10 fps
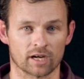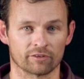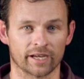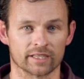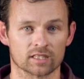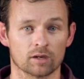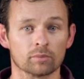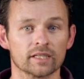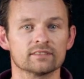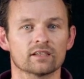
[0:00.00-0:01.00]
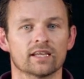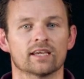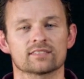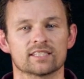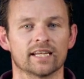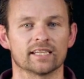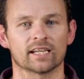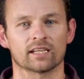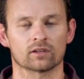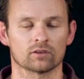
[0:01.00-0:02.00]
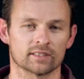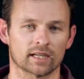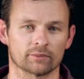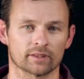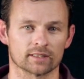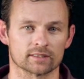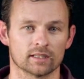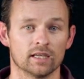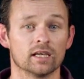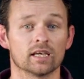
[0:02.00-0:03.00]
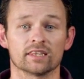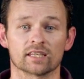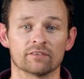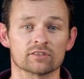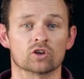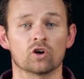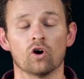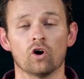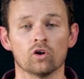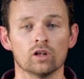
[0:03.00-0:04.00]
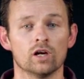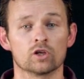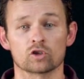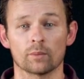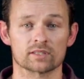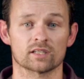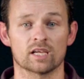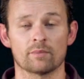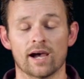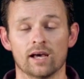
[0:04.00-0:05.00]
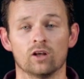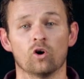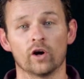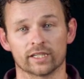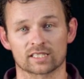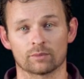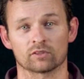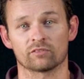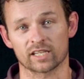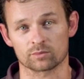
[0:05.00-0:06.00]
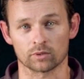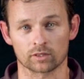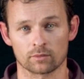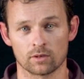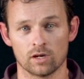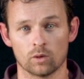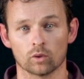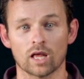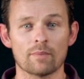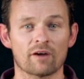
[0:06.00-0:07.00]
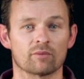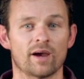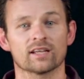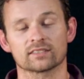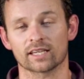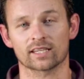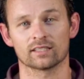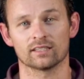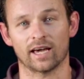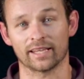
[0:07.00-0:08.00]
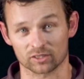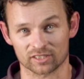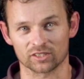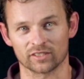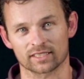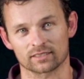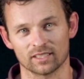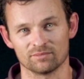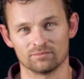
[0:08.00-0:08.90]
in our range, please don't hesitate to get in contact with us. Either give us a call, drop us an email, or hit us up on Facebook. Well, I'm Matt from Haltech, and I'll see you next